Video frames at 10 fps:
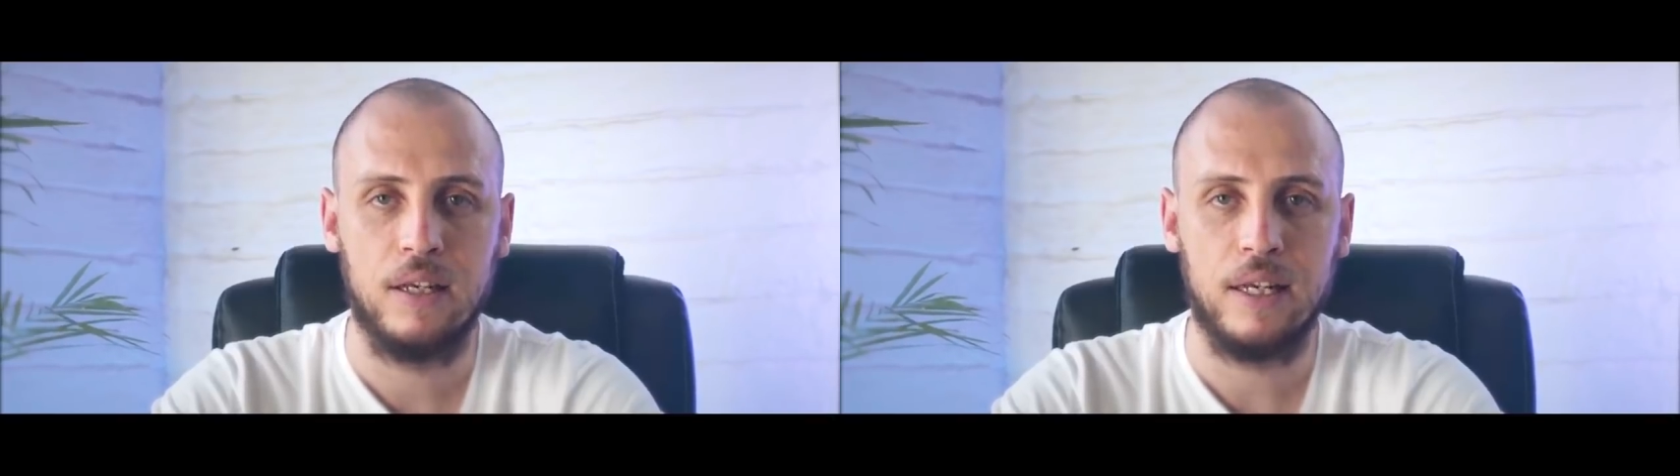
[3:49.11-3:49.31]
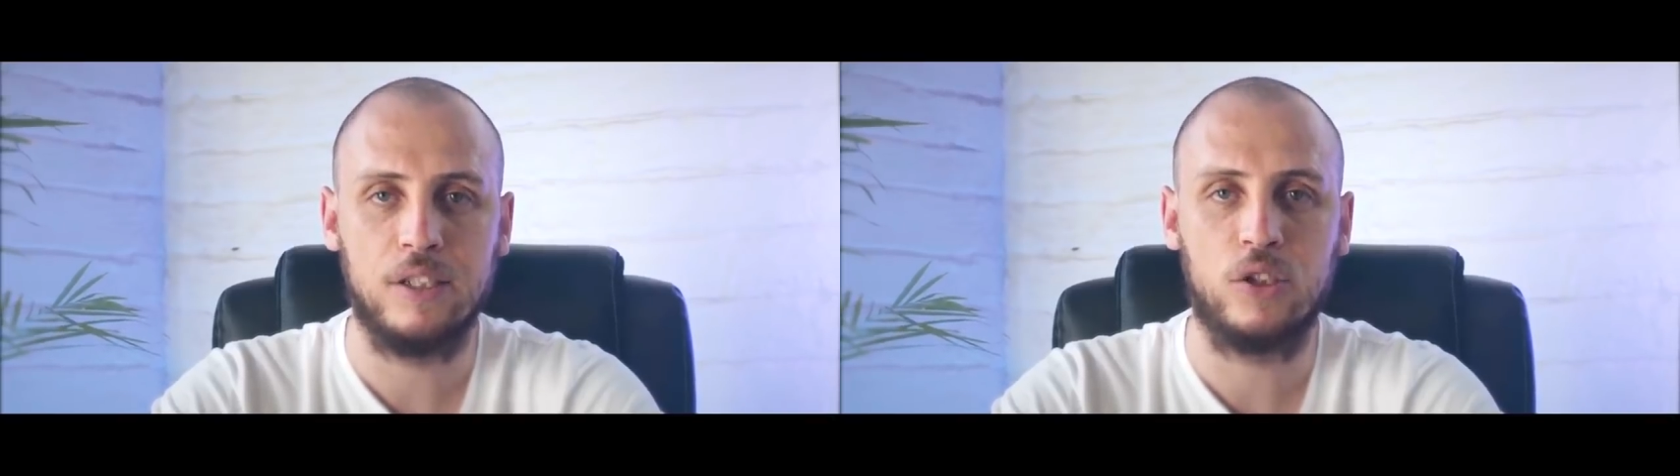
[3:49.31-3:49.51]

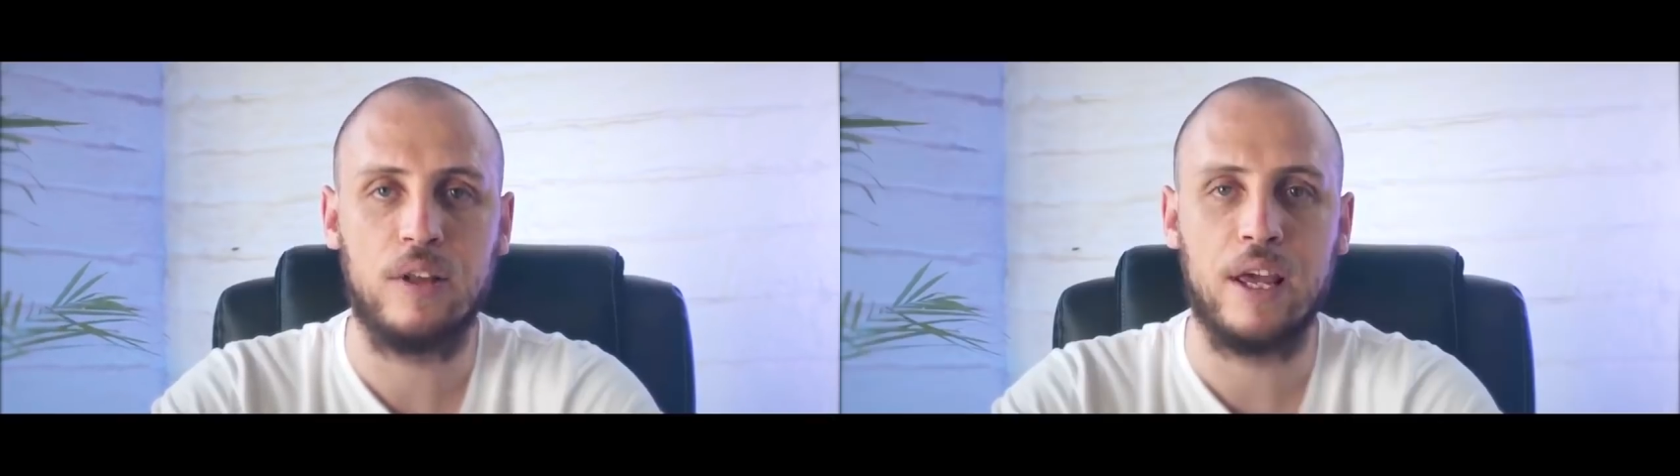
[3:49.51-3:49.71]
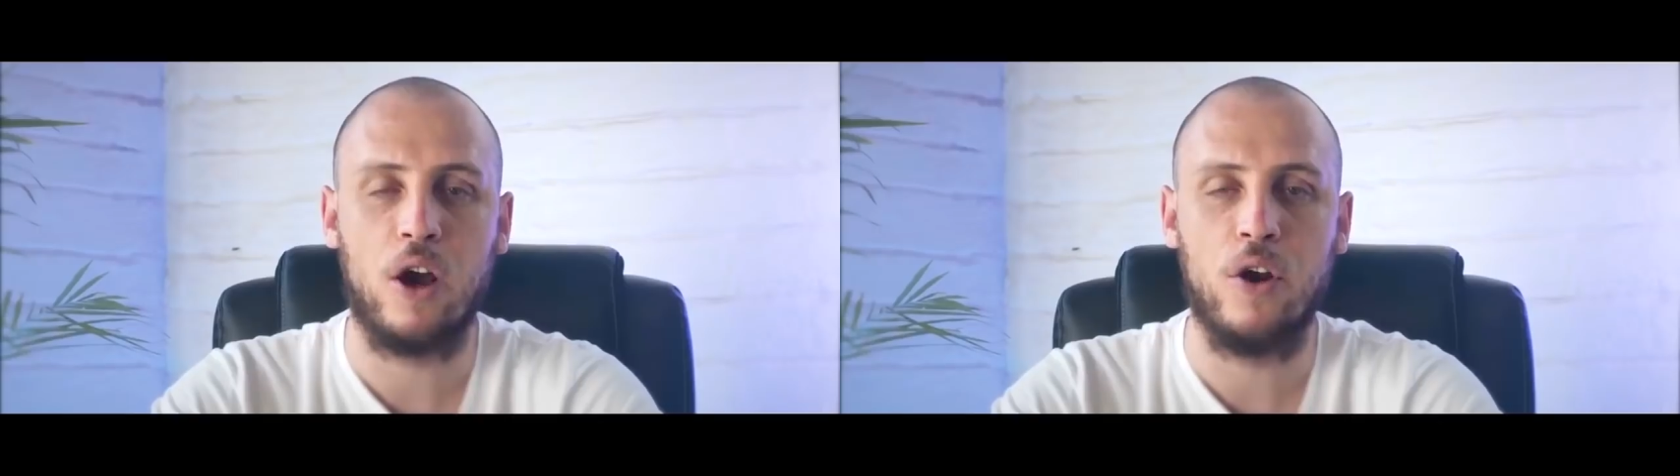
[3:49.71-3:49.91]
into
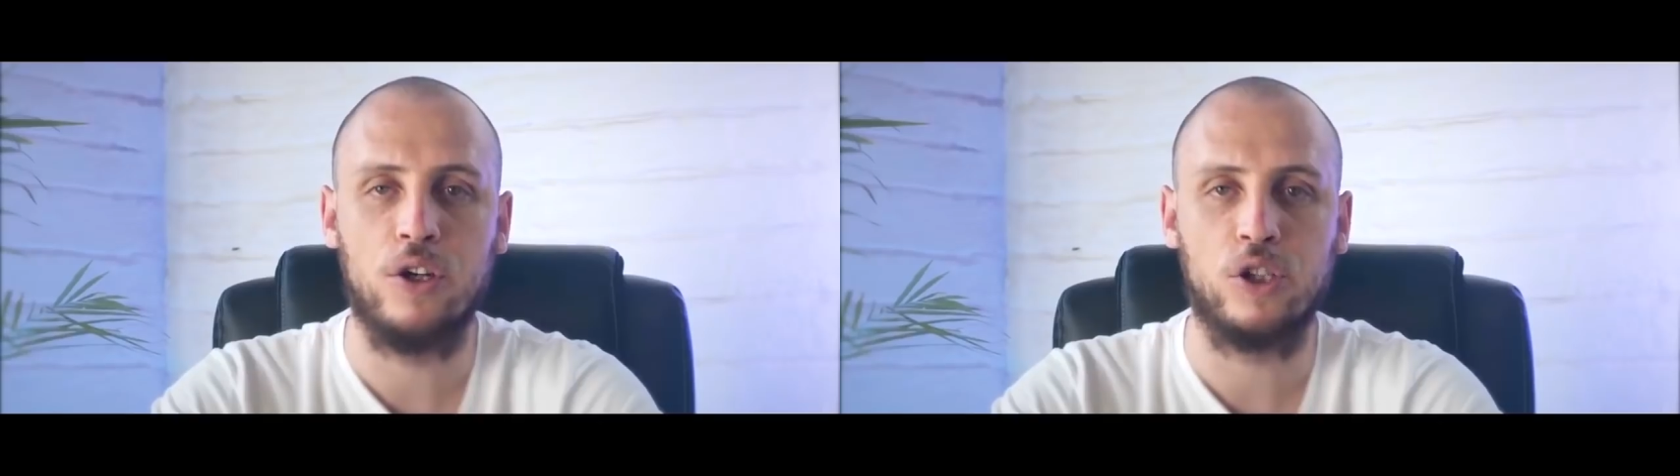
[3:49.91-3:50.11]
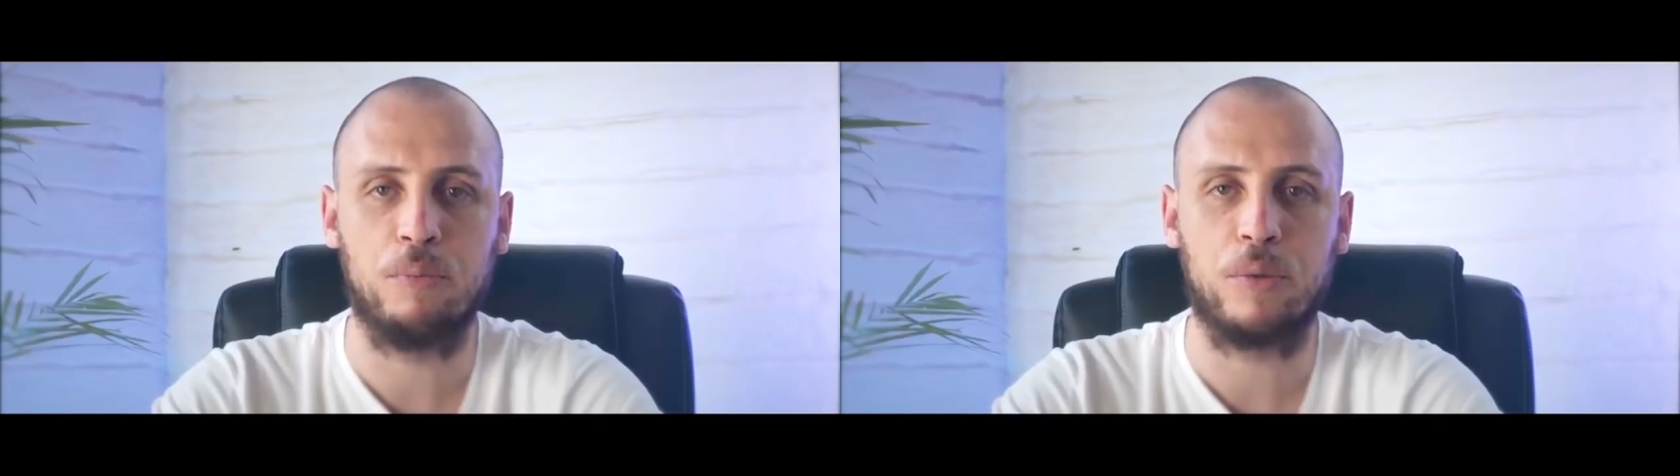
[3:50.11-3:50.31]
their
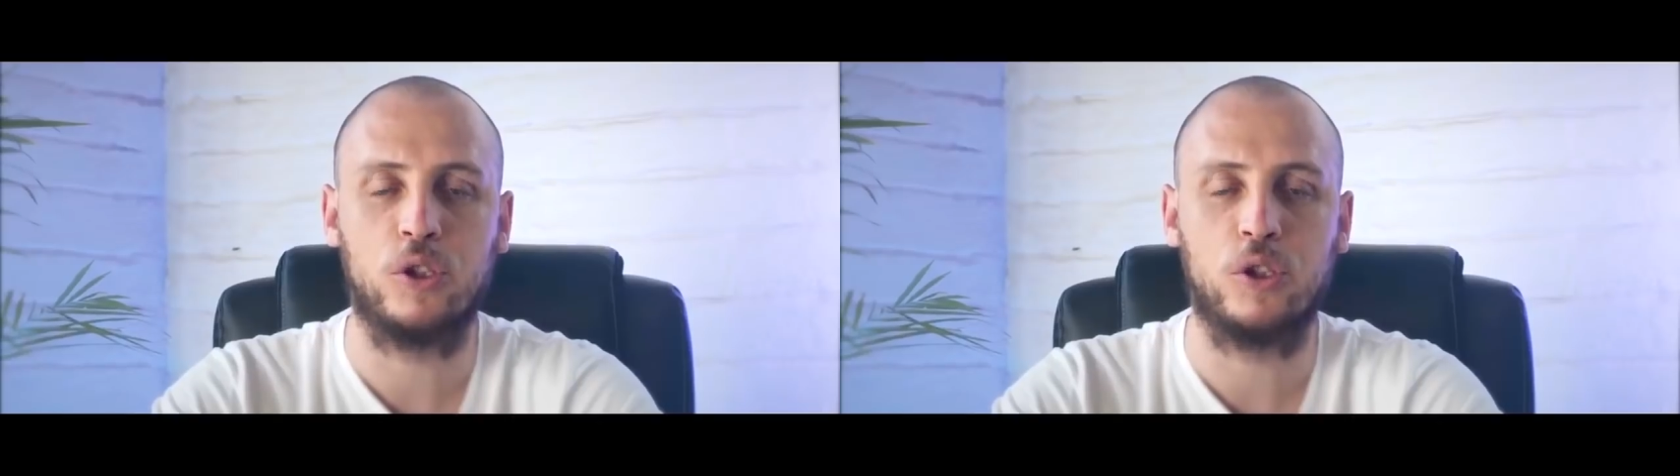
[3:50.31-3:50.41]
ownership,